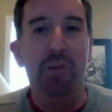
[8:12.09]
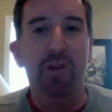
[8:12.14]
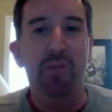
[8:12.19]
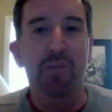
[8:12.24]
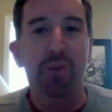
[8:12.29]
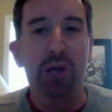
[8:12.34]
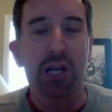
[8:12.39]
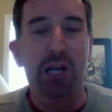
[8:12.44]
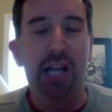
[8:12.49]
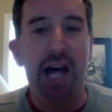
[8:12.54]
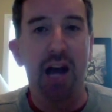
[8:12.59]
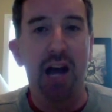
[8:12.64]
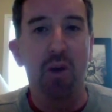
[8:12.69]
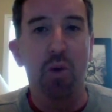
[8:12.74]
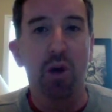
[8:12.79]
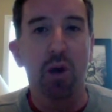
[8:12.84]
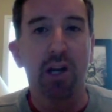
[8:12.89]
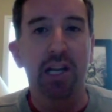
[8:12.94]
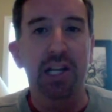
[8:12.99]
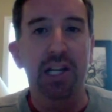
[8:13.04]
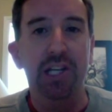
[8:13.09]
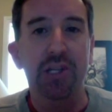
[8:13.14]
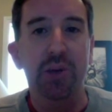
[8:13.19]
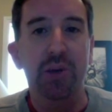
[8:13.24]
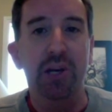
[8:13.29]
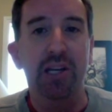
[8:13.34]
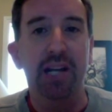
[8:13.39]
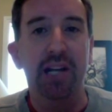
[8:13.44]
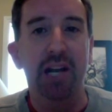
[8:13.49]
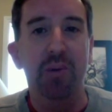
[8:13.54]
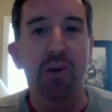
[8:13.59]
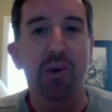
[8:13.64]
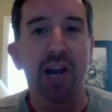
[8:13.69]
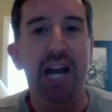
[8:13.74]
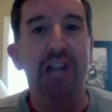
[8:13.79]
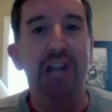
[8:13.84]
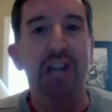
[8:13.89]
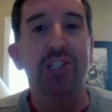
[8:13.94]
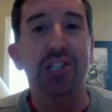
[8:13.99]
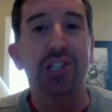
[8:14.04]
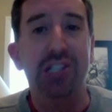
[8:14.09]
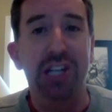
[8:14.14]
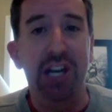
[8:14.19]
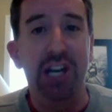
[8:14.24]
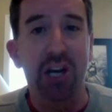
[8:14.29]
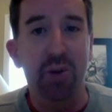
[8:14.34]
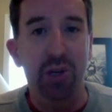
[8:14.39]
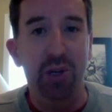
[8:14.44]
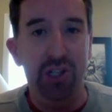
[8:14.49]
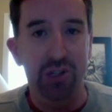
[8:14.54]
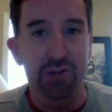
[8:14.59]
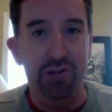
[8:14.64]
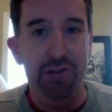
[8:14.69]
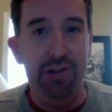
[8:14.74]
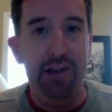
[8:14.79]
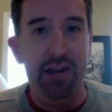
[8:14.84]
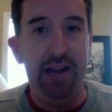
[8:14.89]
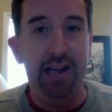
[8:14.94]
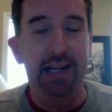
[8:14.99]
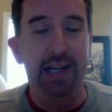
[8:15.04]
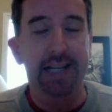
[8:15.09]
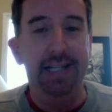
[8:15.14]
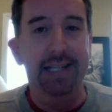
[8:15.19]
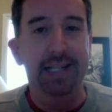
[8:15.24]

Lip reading: We've put a lot of work into it, and we're anxious to hear what you think.